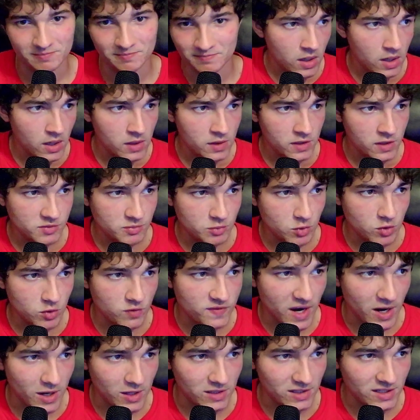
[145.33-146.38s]
Let's move
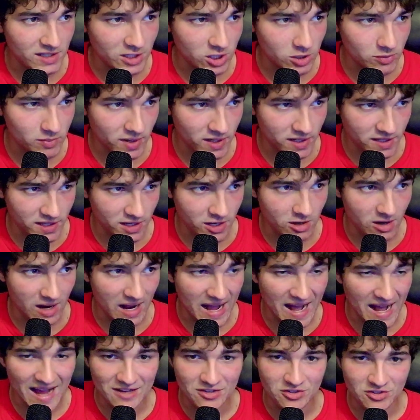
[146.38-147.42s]
down a little bit here.
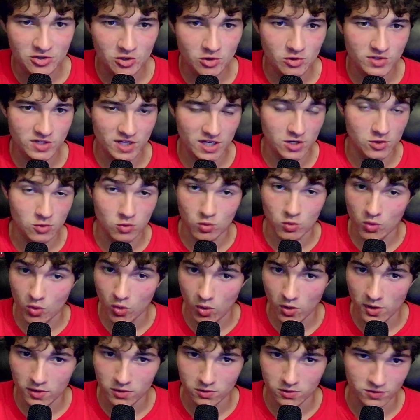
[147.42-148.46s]
Astros and
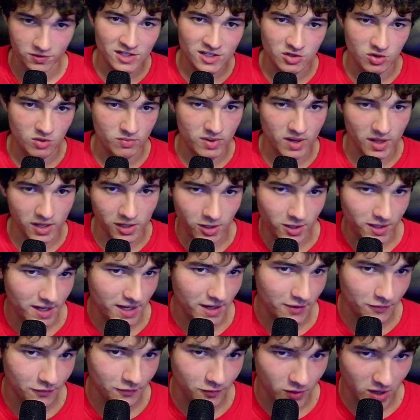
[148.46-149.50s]
Royals. We're probably looking
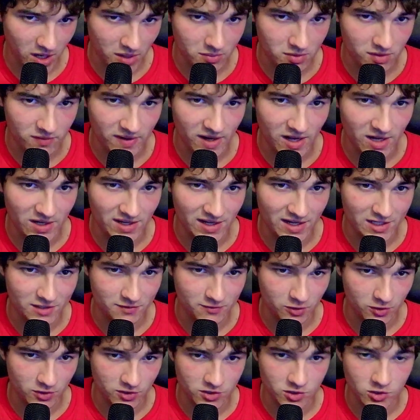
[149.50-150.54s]
at Framber Valdez
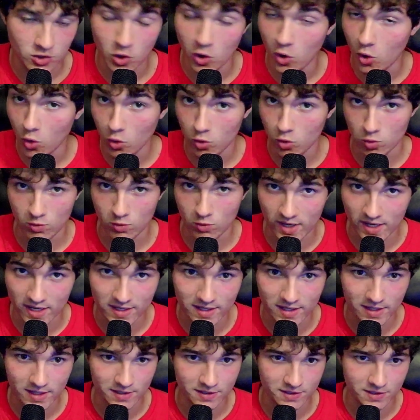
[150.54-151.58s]
versus Cole
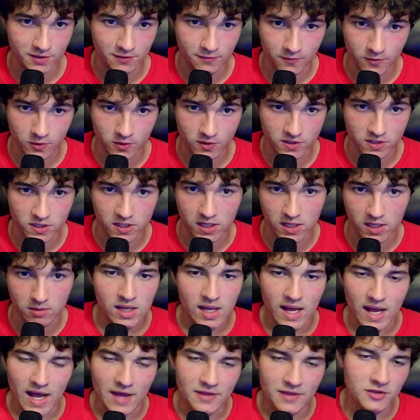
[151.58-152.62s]
Reagans in the first game.
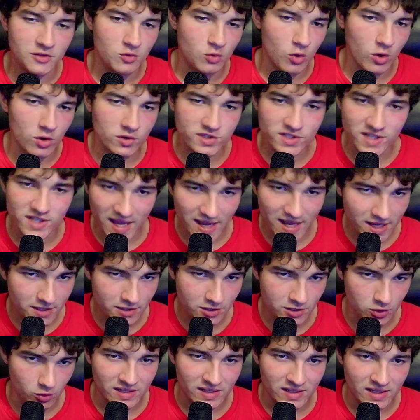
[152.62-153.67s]
I think the Royals can
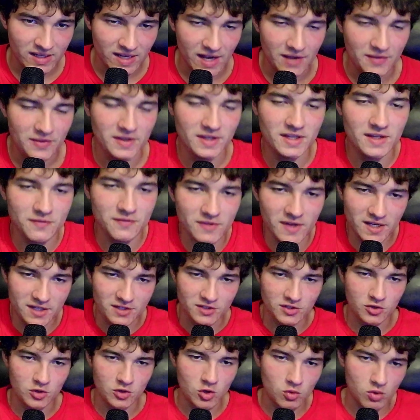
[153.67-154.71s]
do it. I think if they
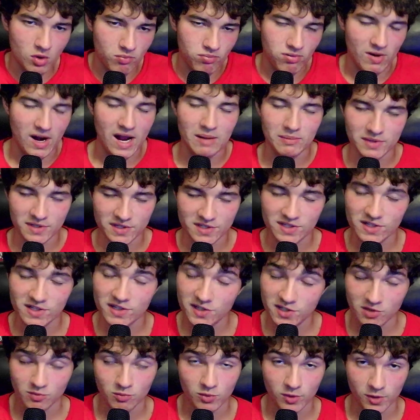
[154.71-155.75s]
do, we'll probably see
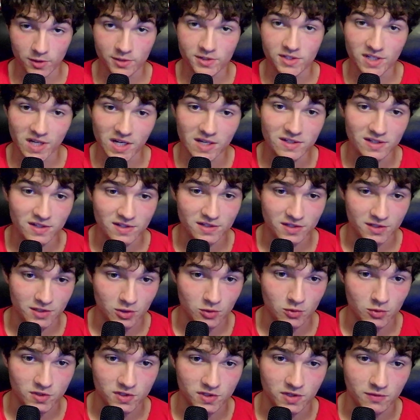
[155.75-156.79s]
some real changes in
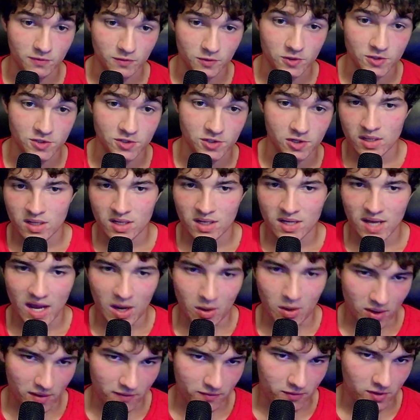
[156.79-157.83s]
Houston for sure.
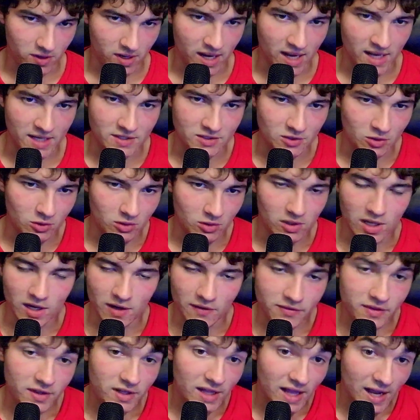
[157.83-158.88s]
However, I don't
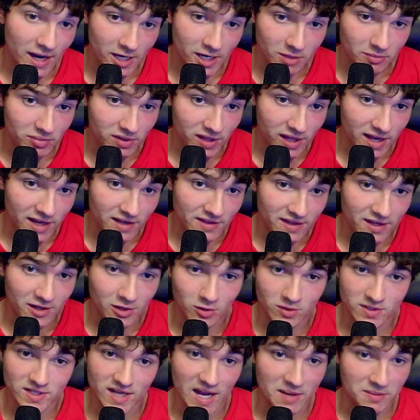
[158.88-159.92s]
love the lineup length. I know
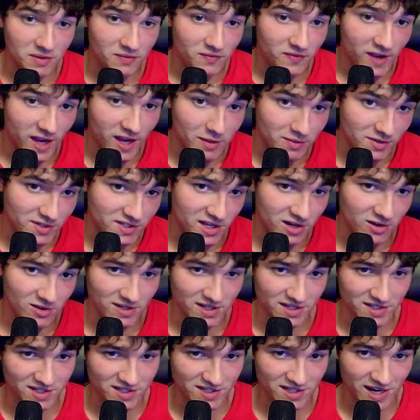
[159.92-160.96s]
Tommy Pham is there, and
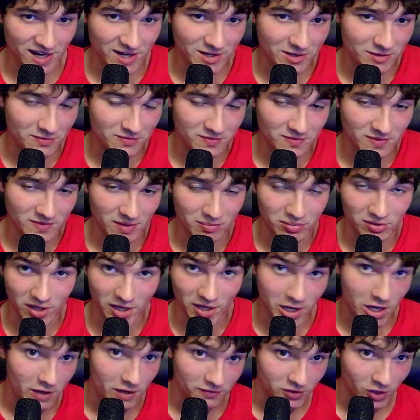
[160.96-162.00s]
he's just kind of a
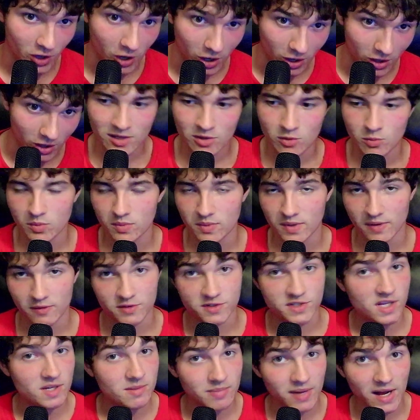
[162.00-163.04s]
playoff dog. We've never
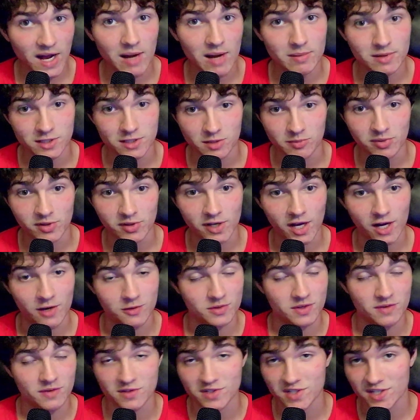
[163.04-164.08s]
seen Bobby in the playoffs. We've
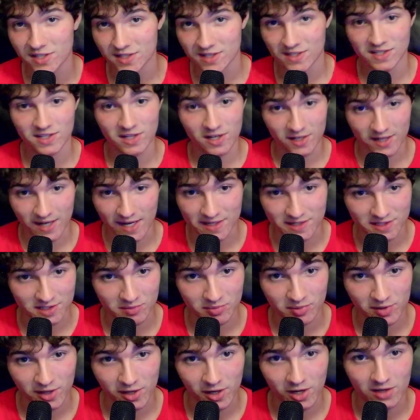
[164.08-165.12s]
never seen these young guys in the
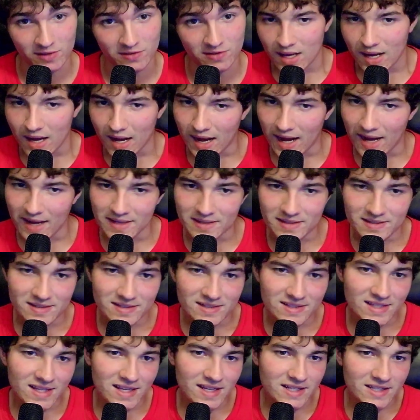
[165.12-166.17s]
playoffs. I
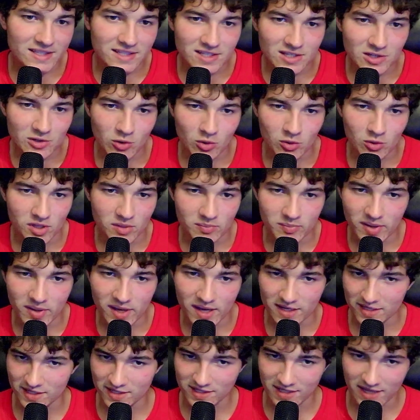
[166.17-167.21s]
think the only
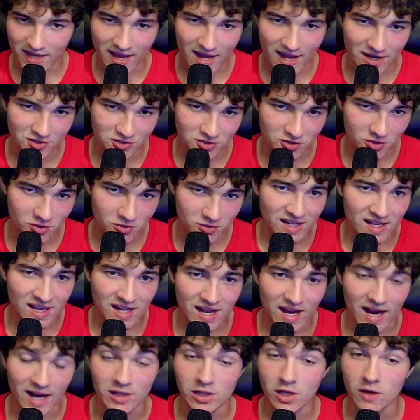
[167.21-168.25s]
pick is the Astros.
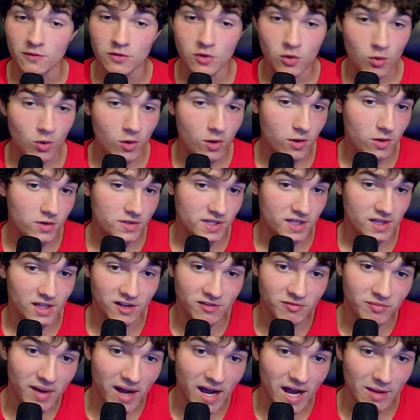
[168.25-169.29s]
I love the Royals. I
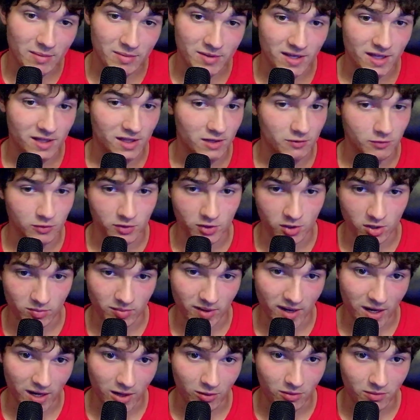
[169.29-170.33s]
love Bobby. I love what they're
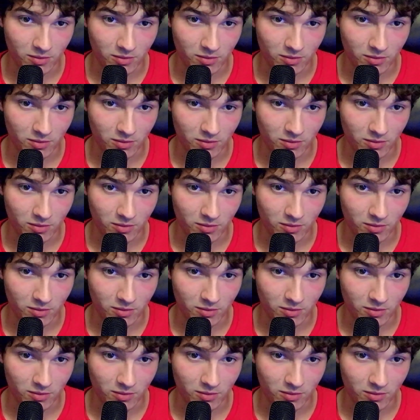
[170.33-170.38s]
about.